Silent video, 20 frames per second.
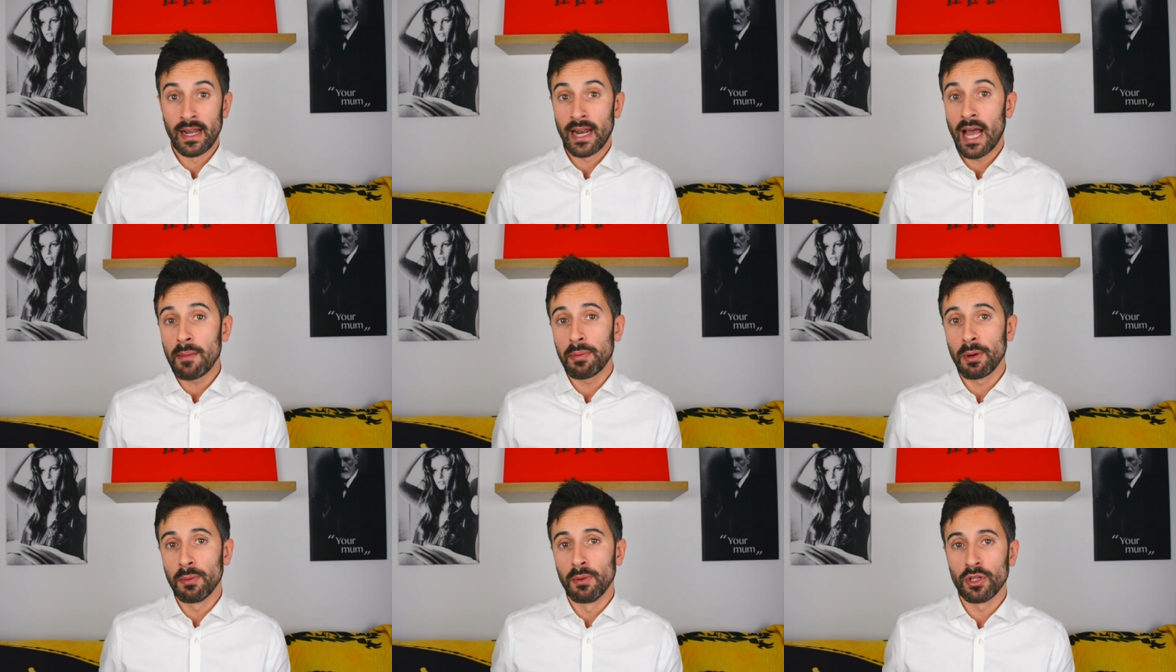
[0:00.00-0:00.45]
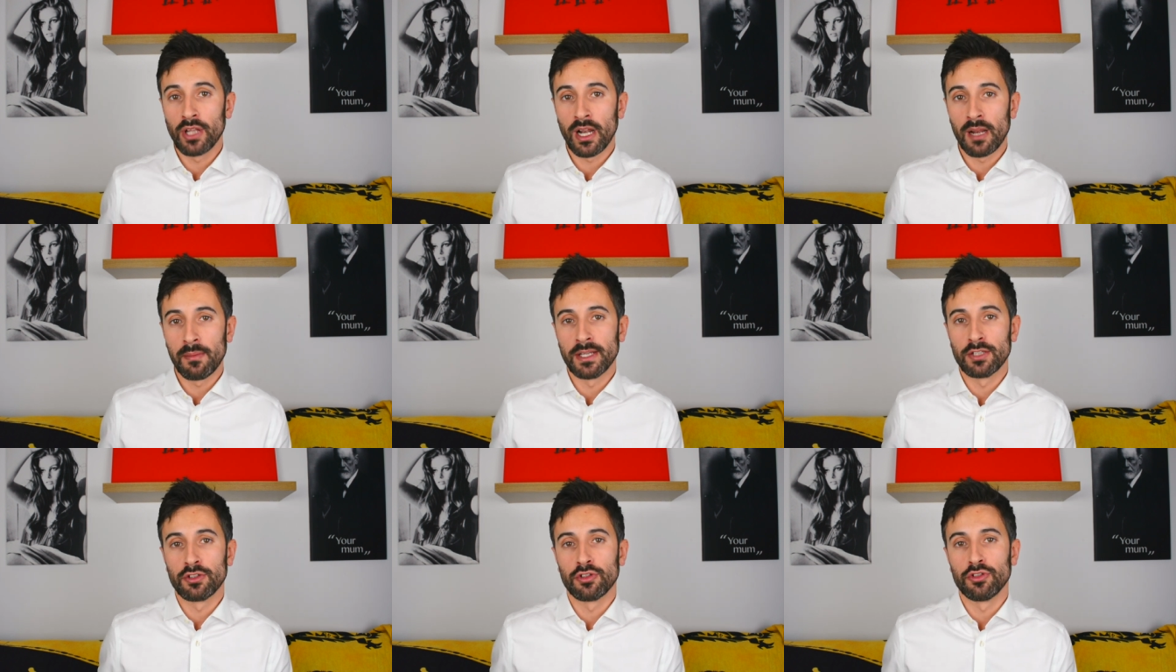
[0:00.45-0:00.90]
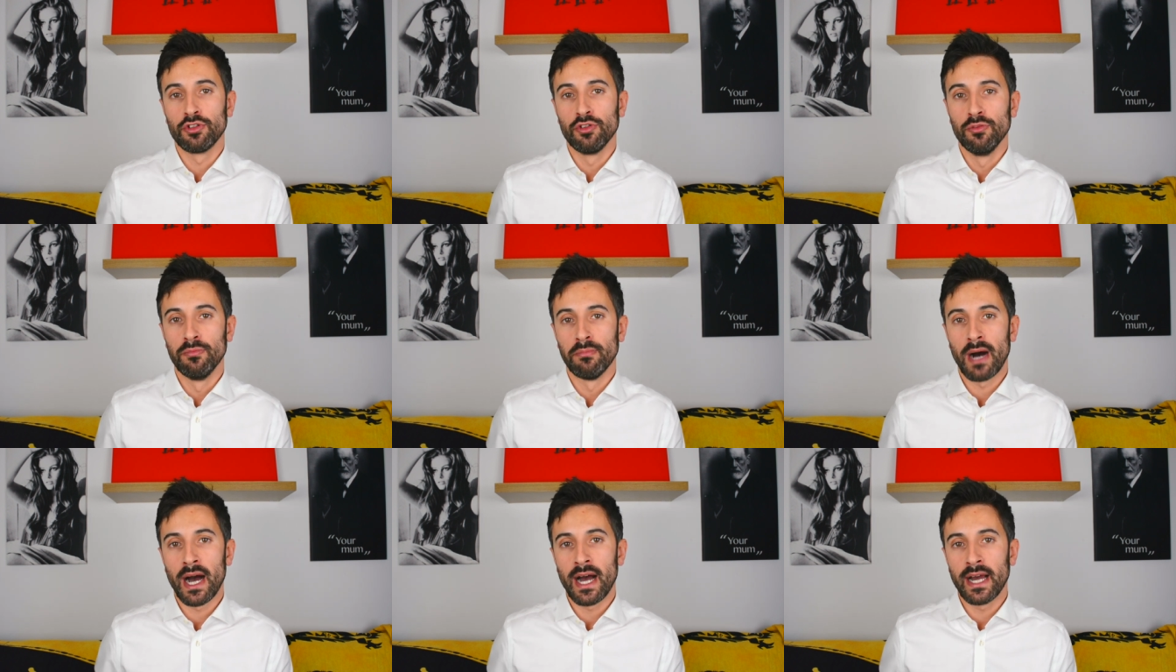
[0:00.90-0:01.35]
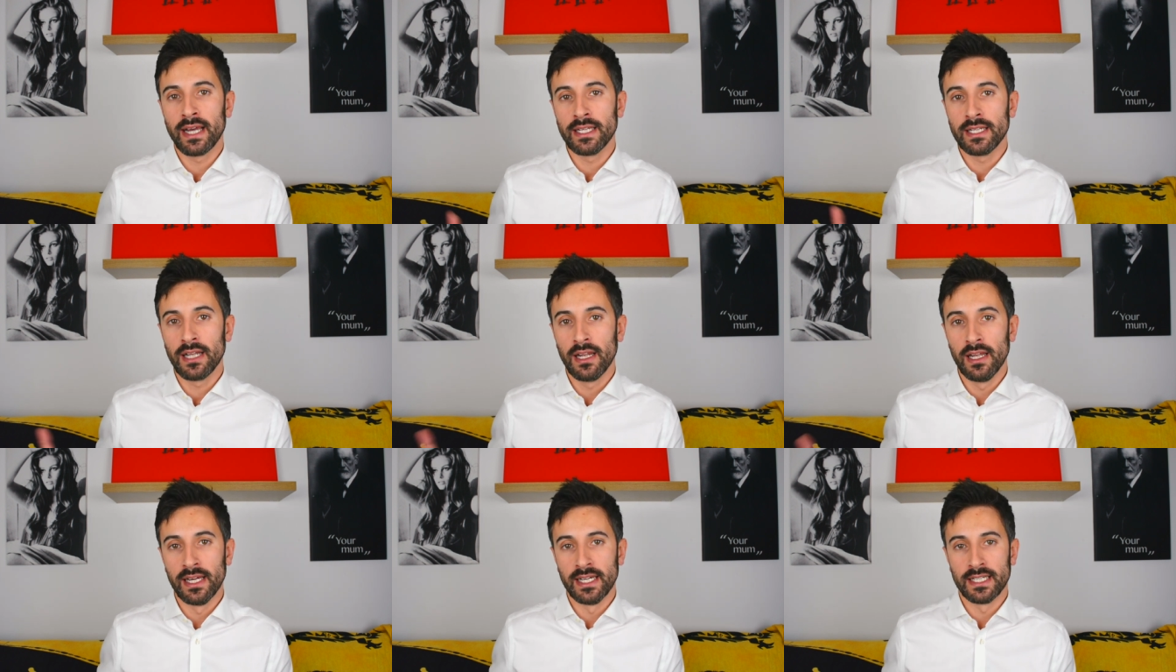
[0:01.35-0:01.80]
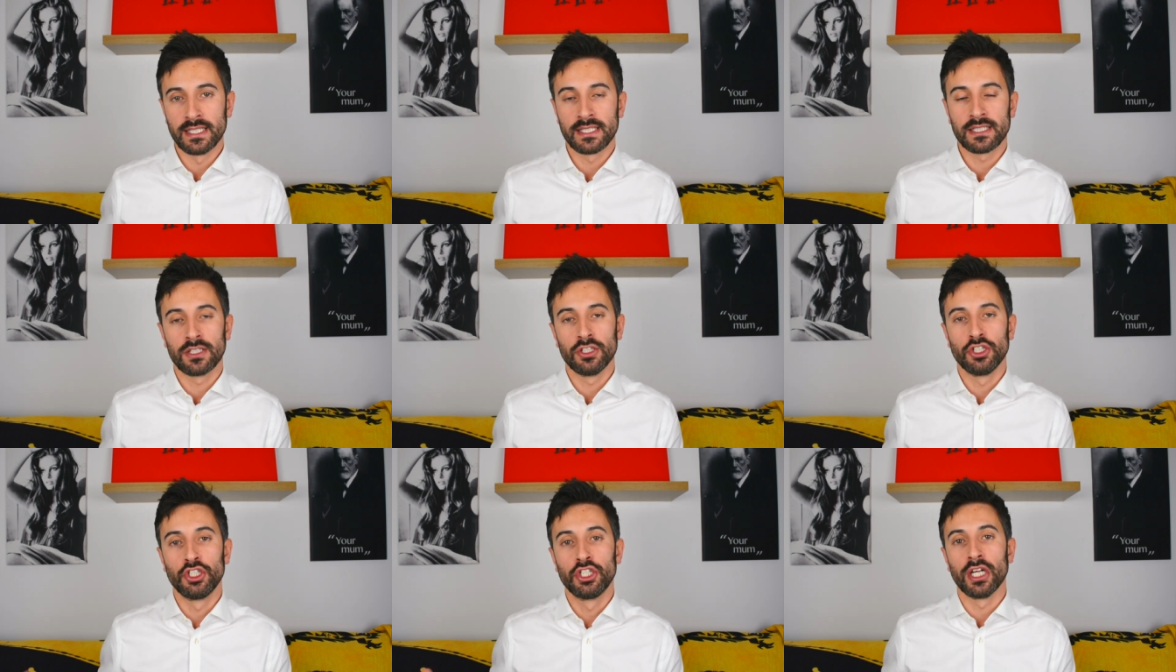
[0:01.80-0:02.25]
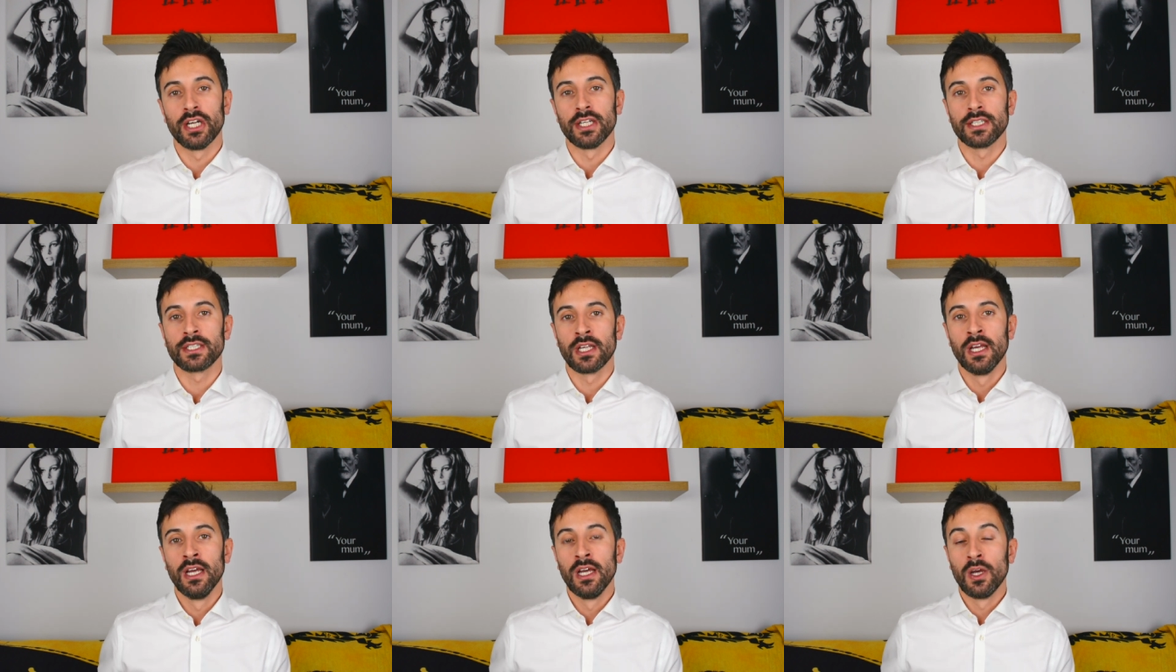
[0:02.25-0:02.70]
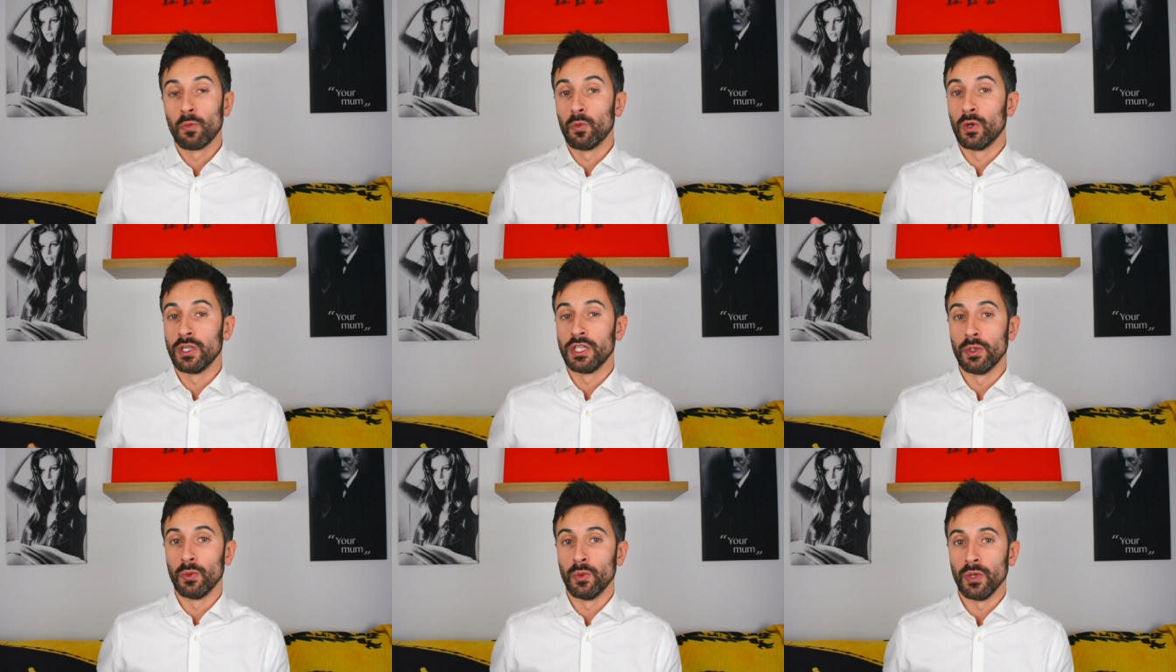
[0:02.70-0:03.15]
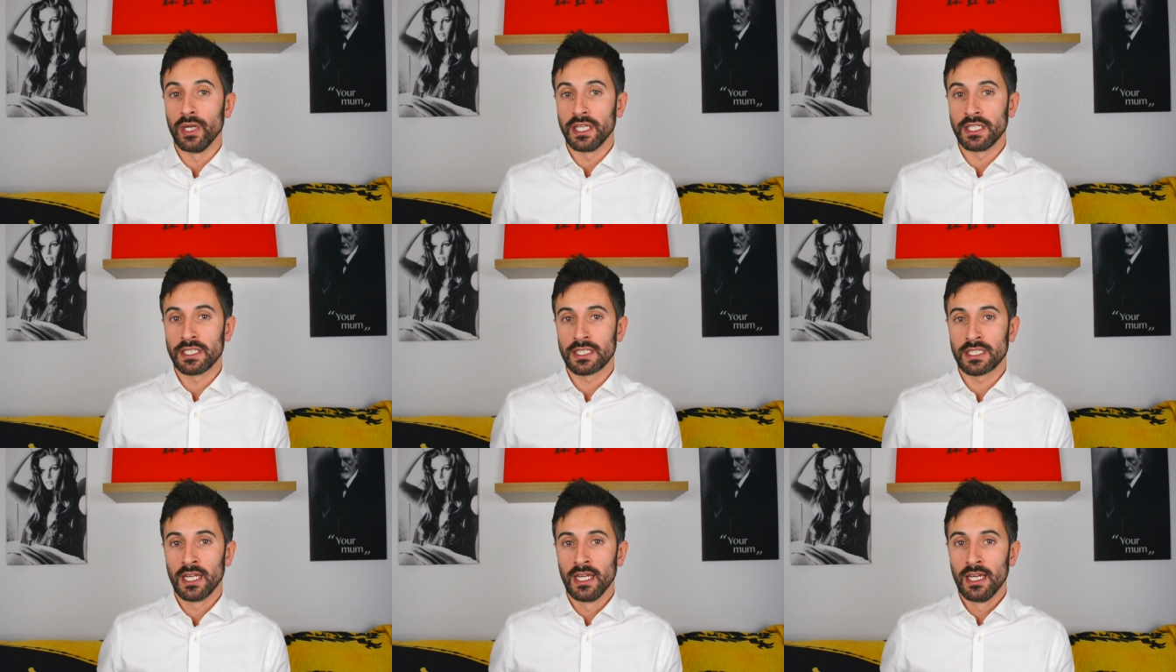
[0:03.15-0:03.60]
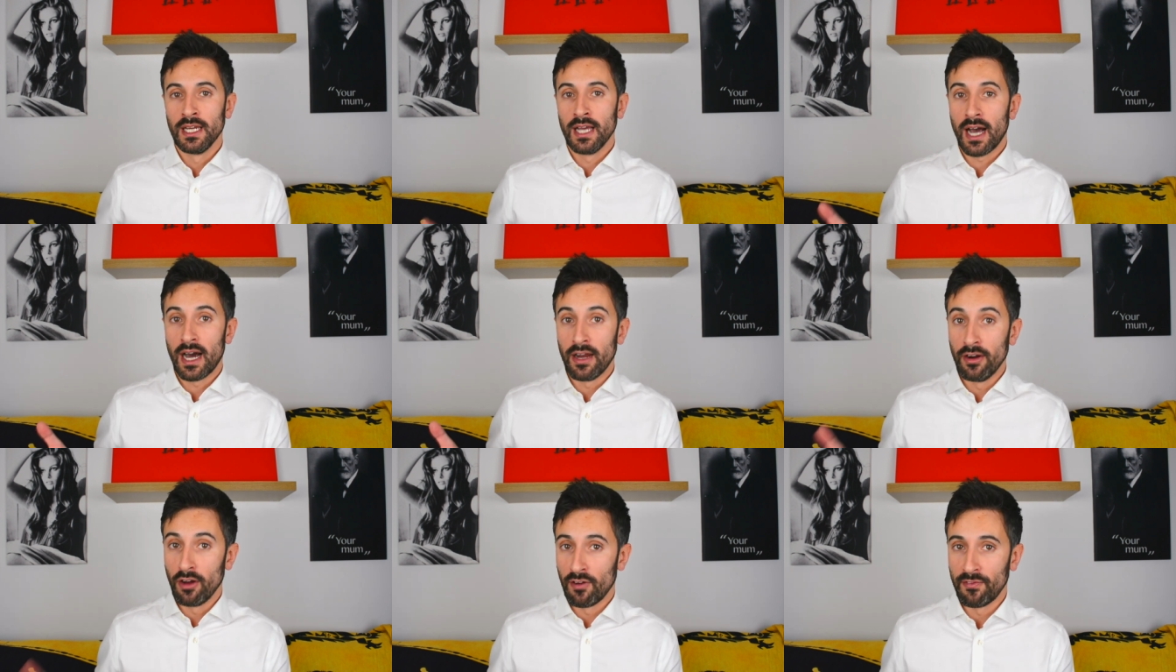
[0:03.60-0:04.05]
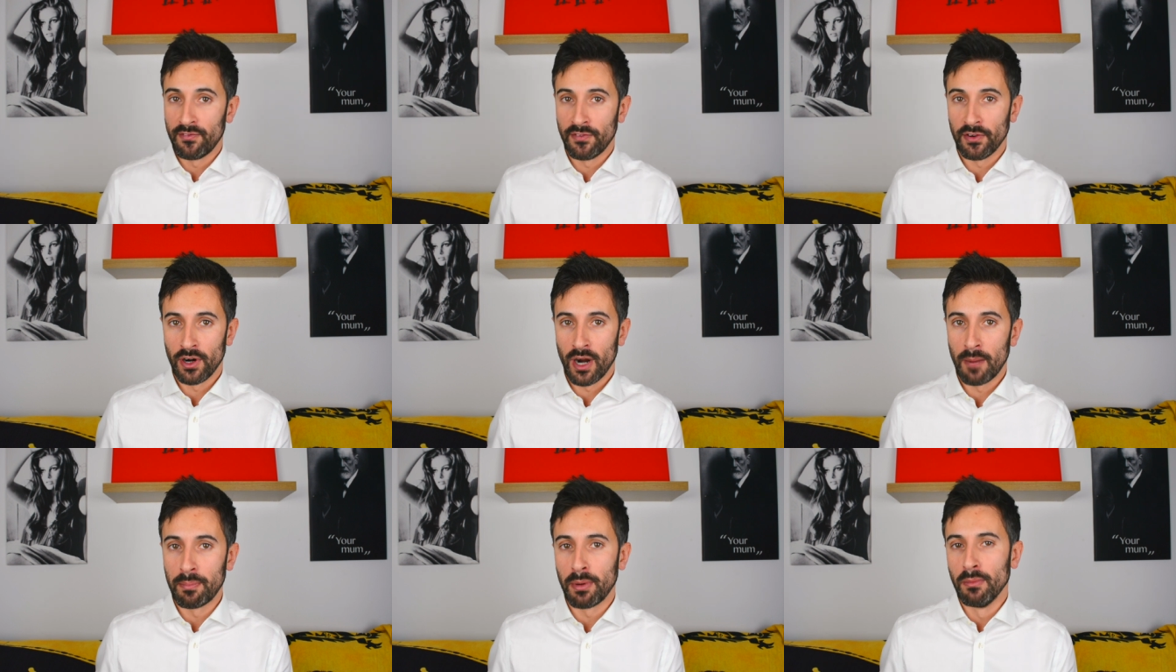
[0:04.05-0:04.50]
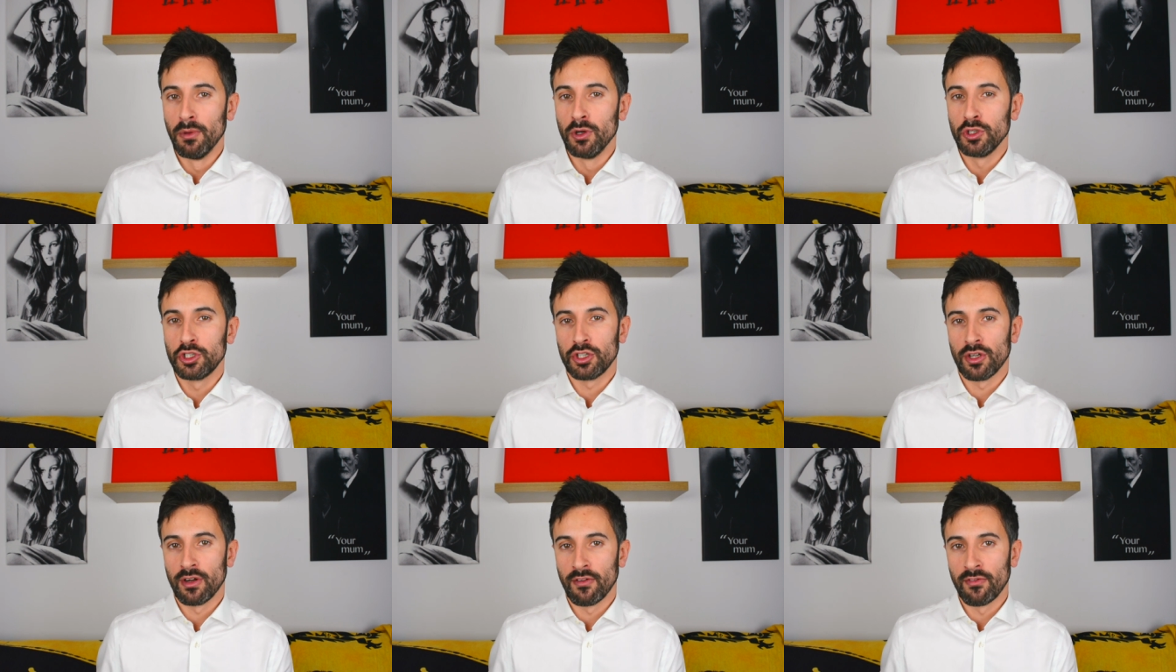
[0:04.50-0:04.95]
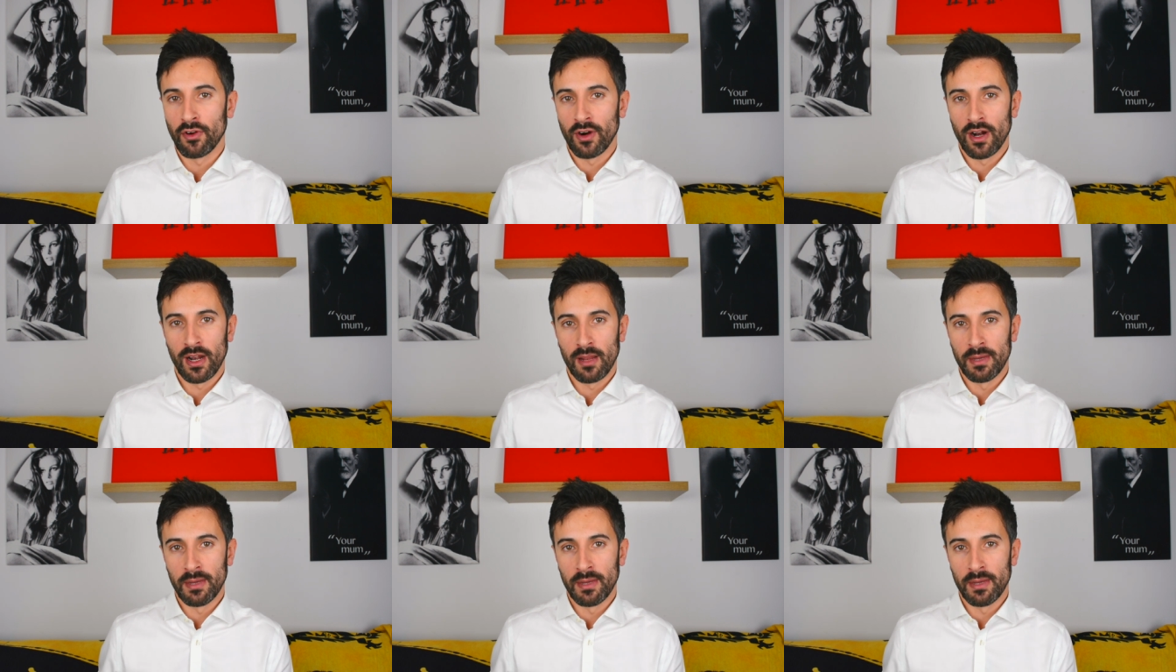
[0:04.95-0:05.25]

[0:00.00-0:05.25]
and I promote Elementor to my list just when there is an offer, a promotion for